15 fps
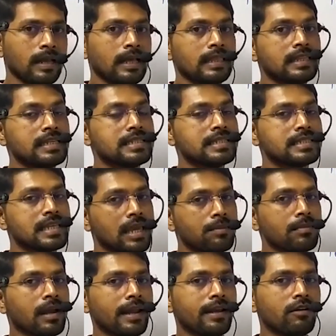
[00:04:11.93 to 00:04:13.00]
The
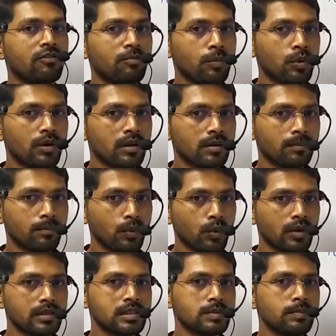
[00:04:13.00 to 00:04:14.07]
same kind of
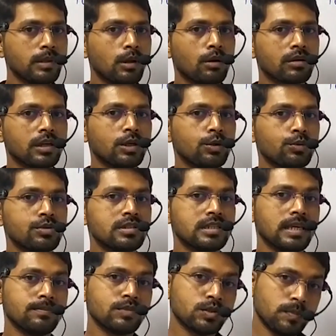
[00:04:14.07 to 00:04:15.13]
pollens belonging to
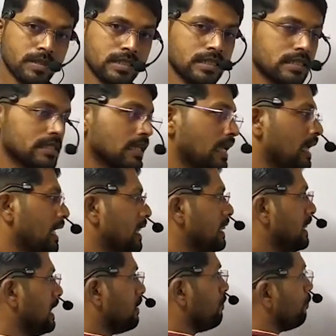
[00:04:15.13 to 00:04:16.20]
same species,
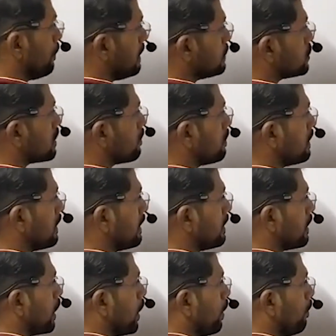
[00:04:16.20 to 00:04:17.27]
they will
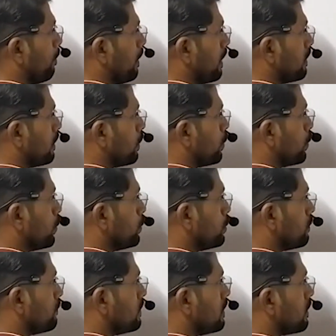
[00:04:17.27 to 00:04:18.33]
germinate, but the growth
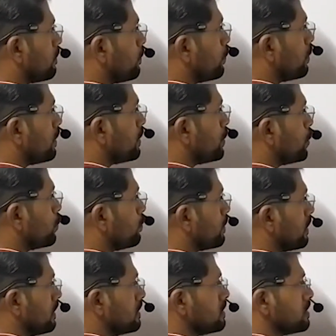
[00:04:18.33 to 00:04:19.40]
of their pollen
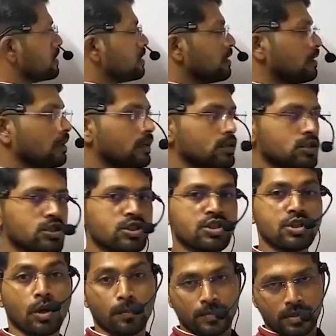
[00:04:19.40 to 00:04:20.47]
tube is
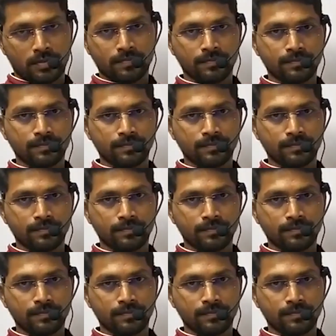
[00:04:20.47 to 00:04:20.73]
stopped.